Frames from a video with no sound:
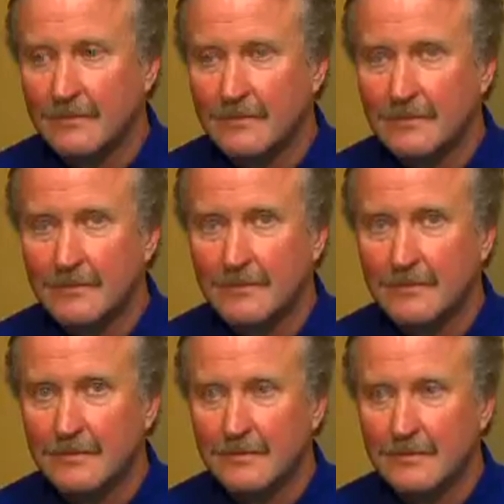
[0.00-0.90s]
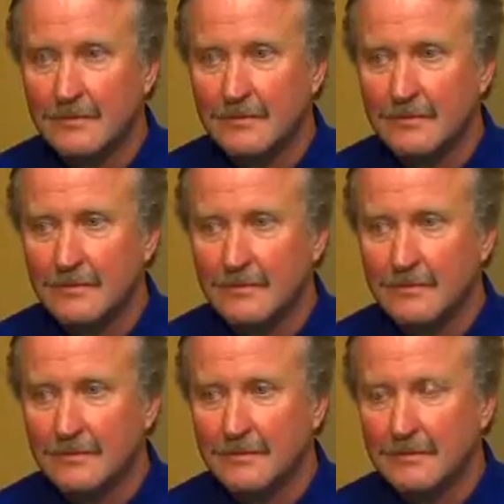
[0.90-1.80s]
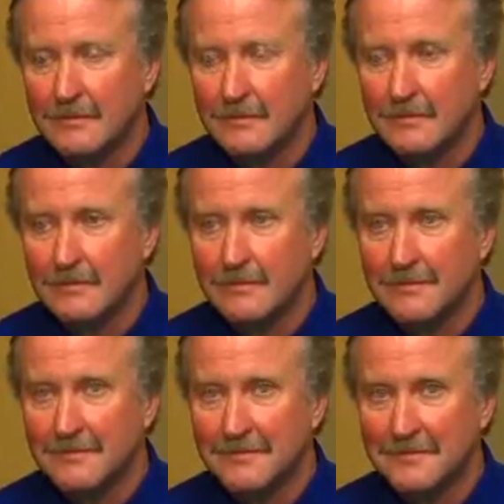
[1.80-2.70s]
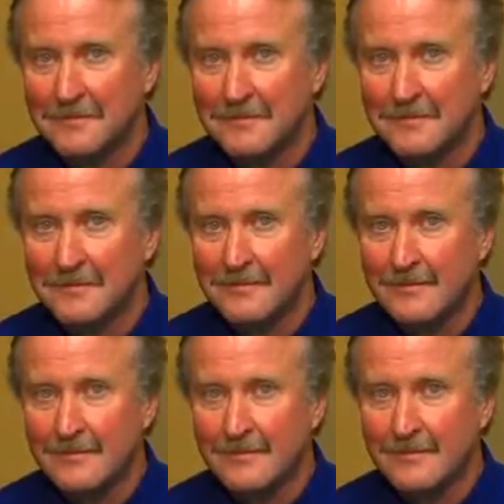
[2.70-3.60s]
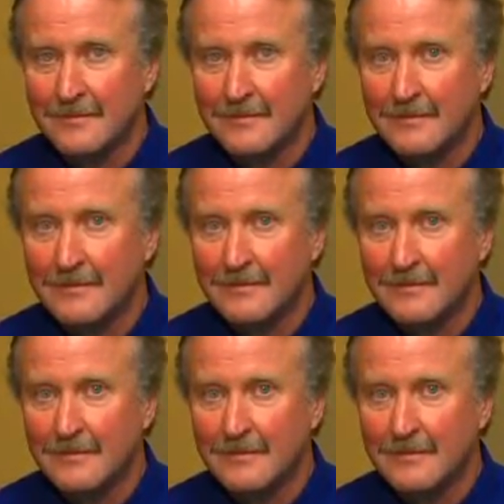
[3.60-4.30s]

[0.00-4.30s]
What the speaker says: The person shown says nothing.